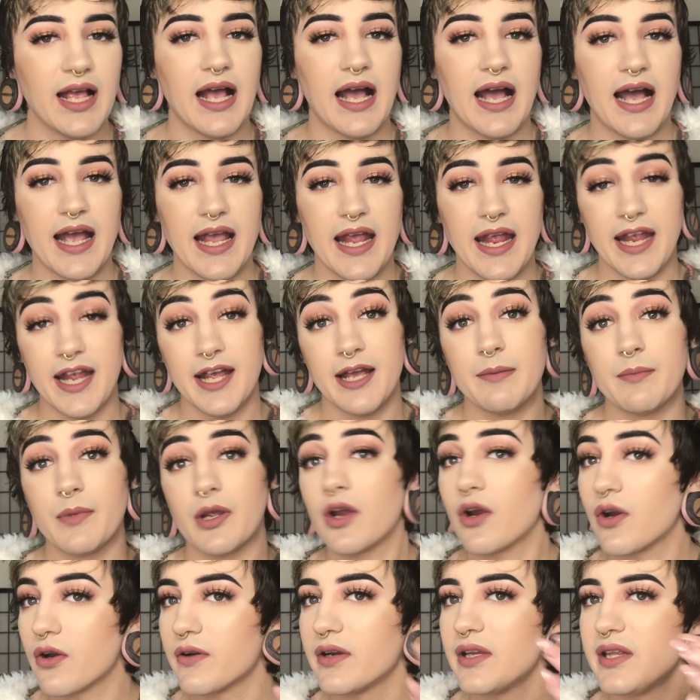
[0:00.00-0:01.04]
I am
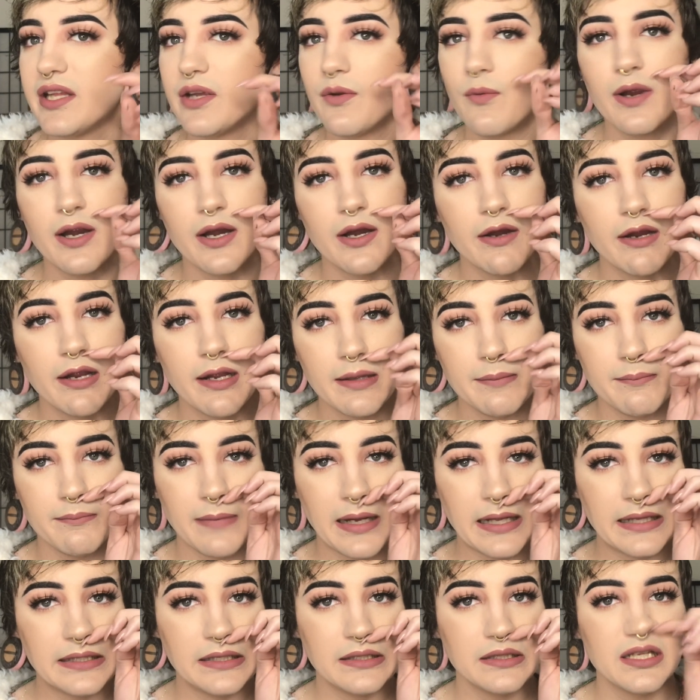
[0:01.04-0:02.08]
currently wearing
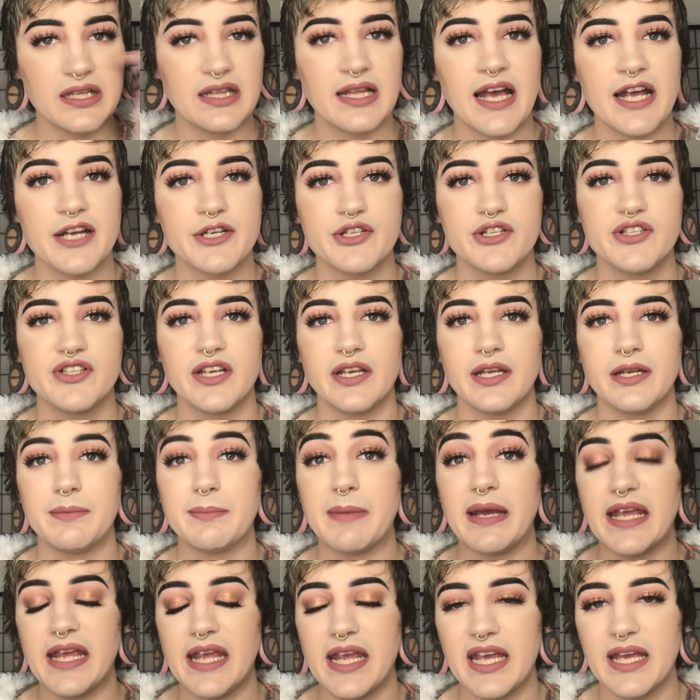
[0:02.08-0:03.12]
my Lily lashes in
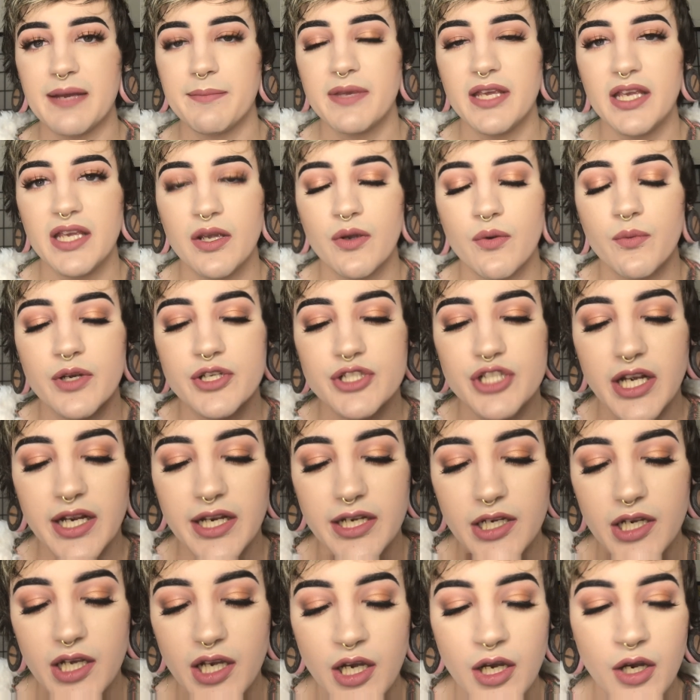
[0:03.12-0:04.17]
Miami, which I
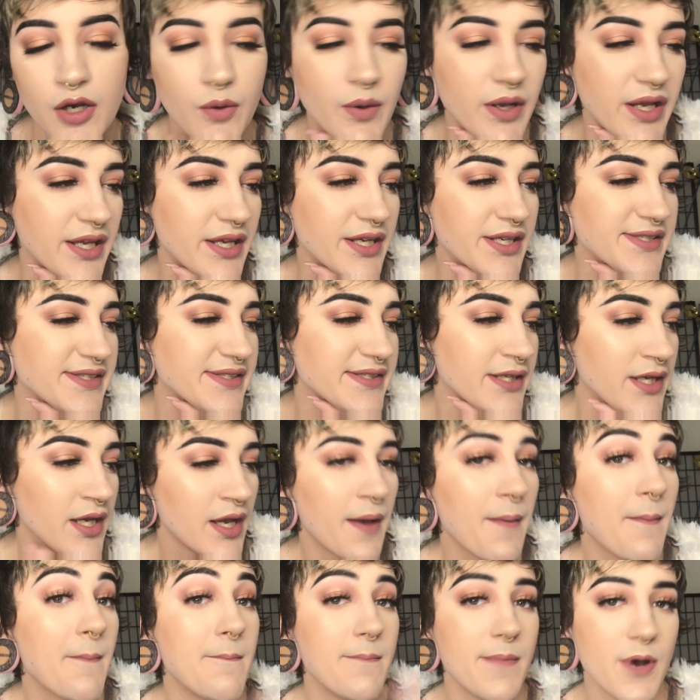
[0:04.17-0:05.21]
know is
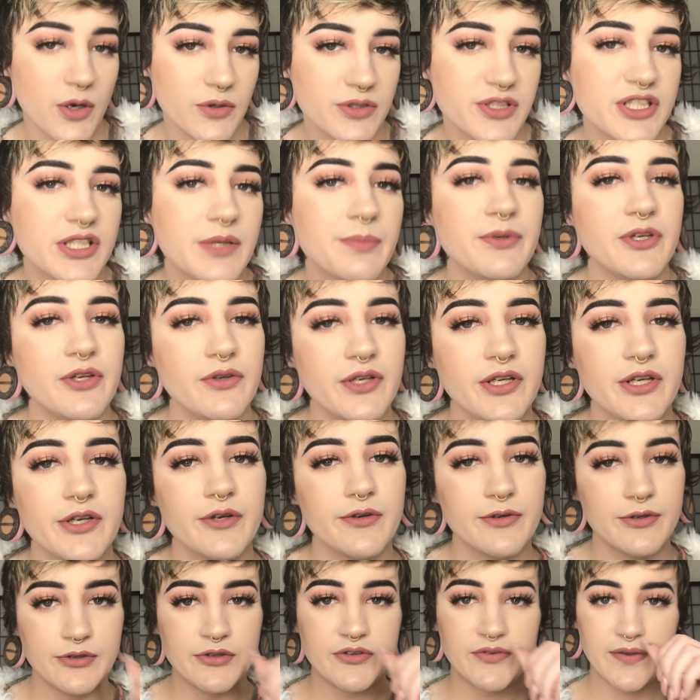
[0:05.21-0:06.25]
most beauty
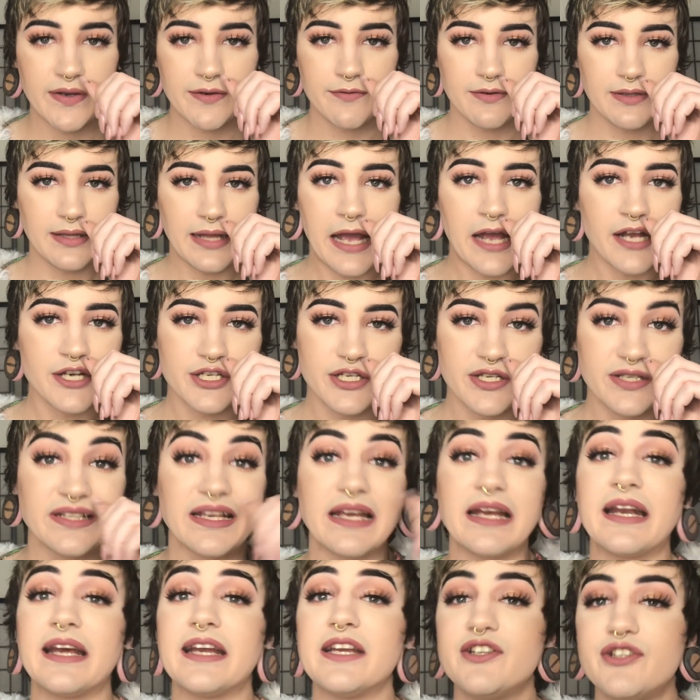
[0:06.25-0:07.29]
gurus' favorite lashes,
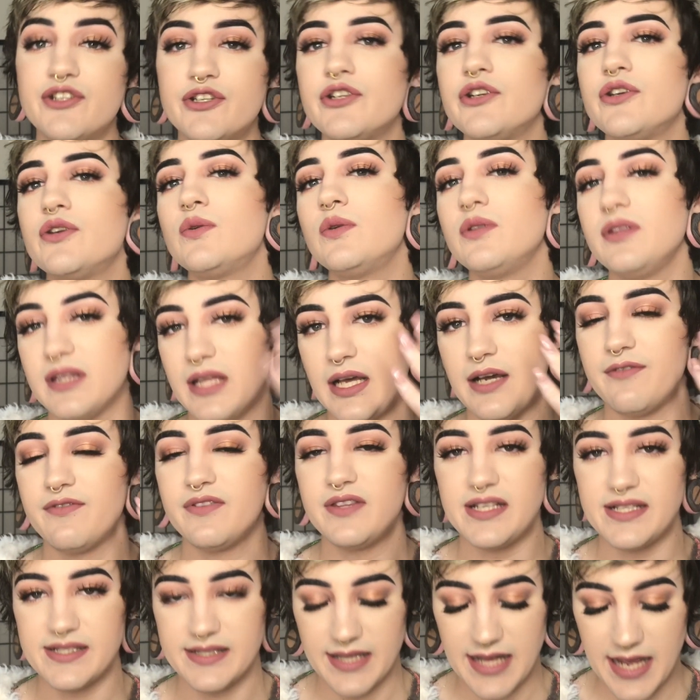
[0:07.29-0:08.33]
and I do love
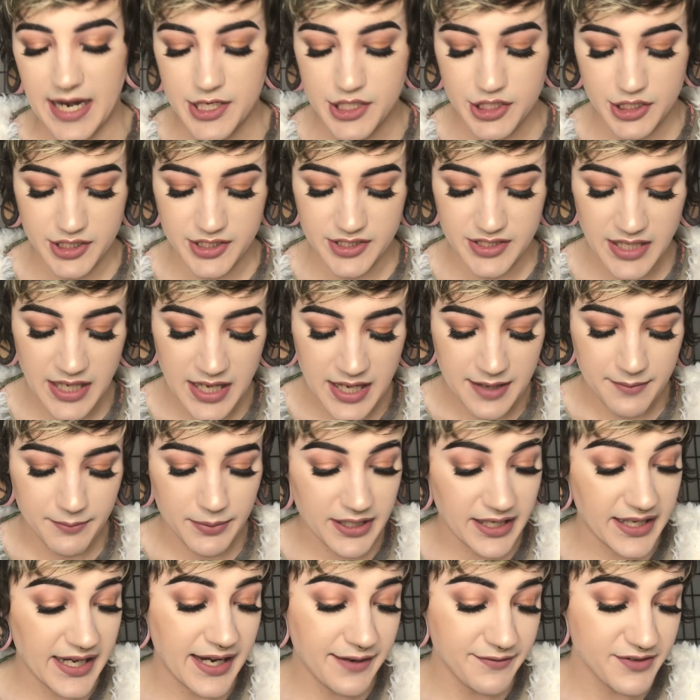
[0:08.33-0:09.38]
these lashes. But
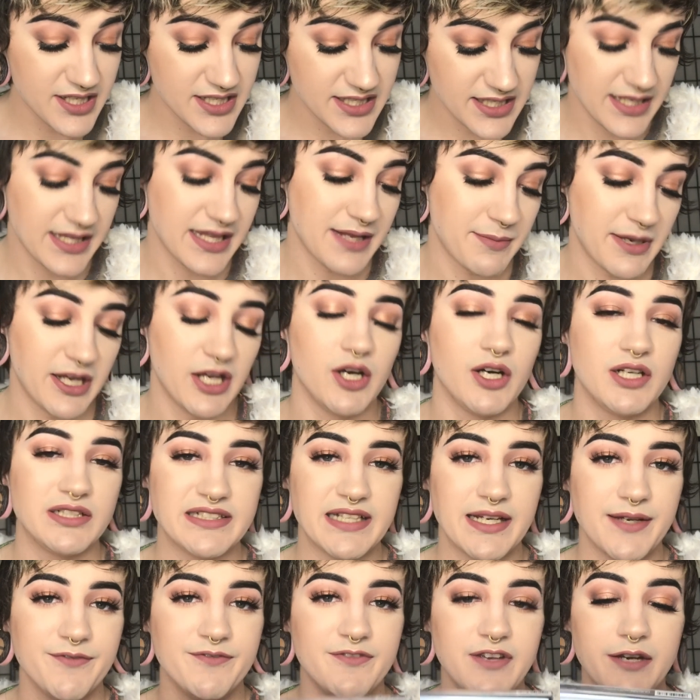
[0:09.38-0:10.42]
I'd have to say that my
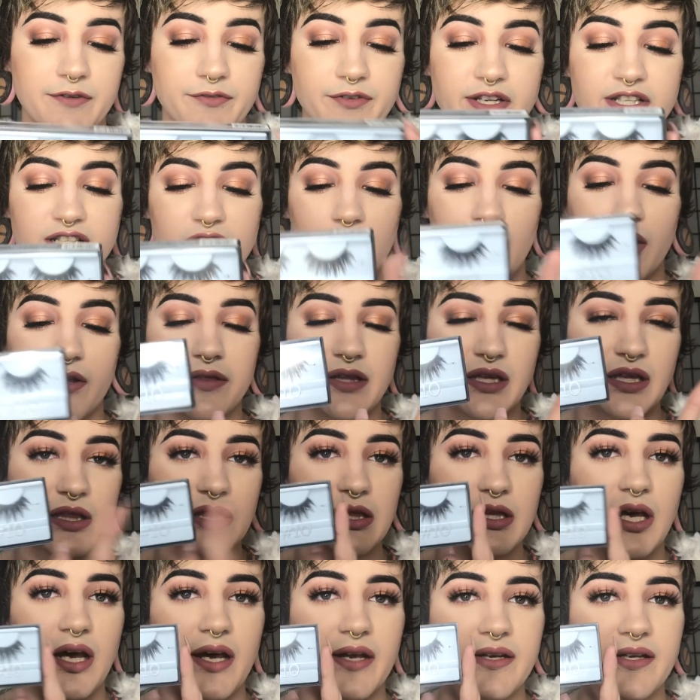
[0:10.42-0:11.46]
all-time favorites are the
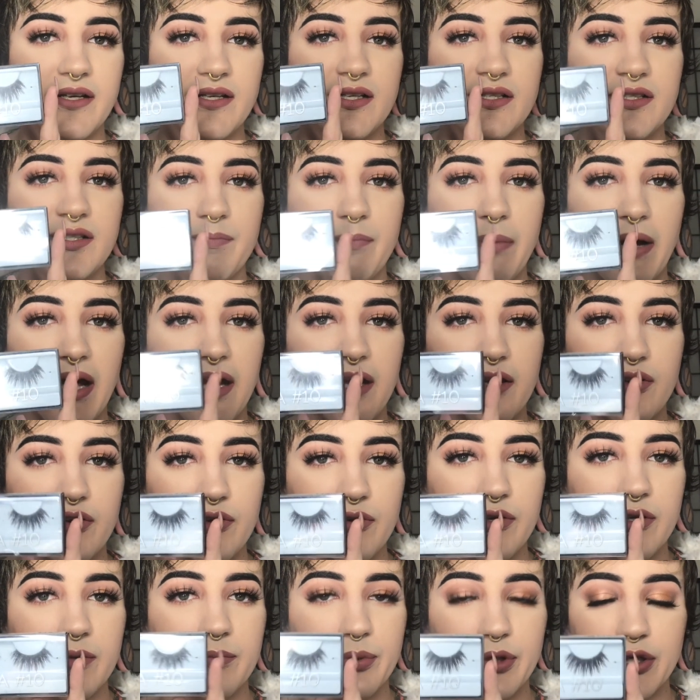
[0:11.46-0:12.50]
Lanas by
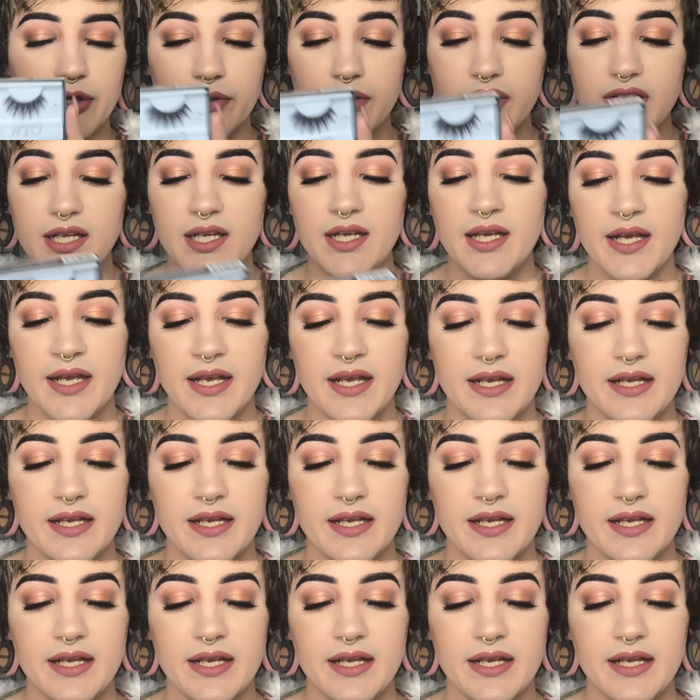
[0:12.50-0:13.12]
Huda Beauty.